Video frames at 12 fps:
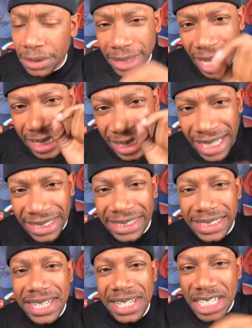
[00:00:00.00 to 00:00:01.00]
that
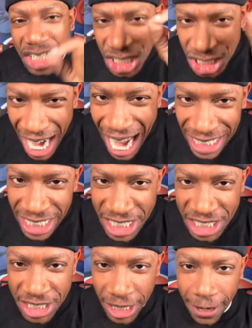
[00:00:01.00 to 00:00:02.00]
it's the
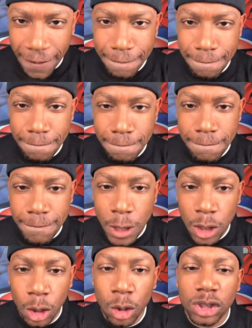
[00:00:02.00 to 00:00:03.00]
challenger
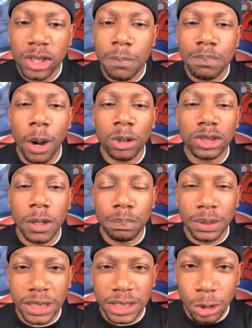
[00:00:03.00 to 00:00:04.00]
who's supposed to
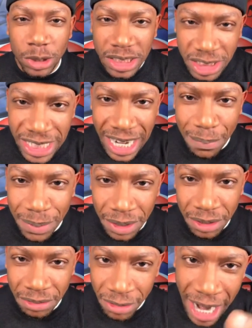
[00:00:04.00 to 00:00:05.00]
pursue the
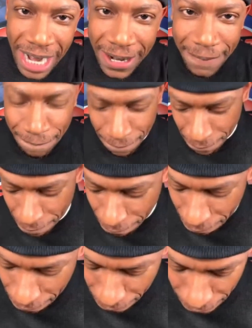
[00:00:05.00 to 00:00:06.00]
champion, right?
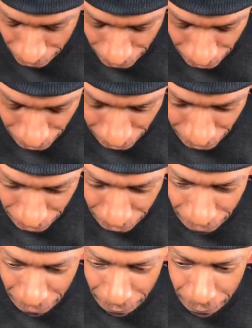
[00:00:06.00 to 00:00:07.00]
If you want the
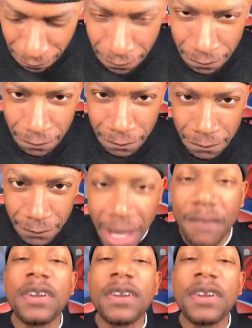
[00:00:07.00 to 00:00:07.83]
belt. If